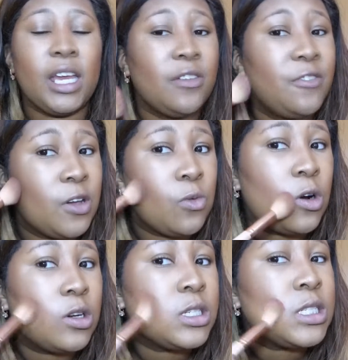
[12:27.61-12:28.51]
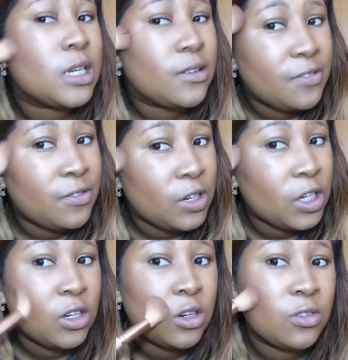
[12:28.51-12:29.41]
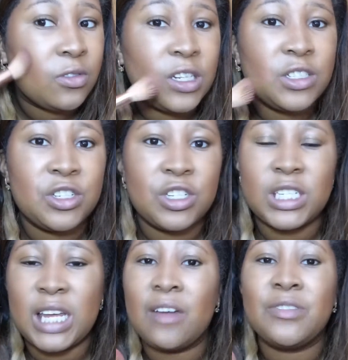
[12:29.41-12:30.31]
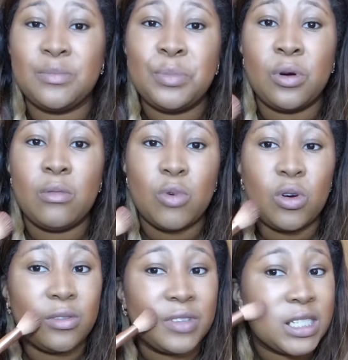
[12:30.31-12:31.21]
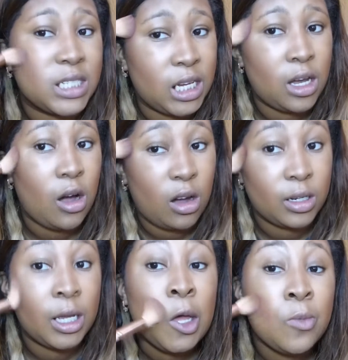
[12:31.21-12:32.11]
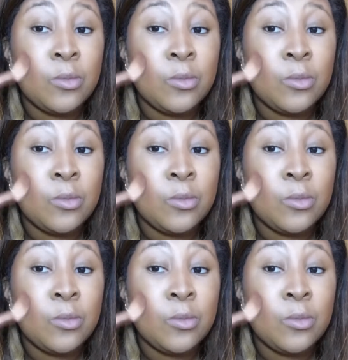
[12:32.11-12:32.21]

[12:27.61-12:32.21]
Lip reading: If you want a fuller coverage, you just have to put more of the stick on.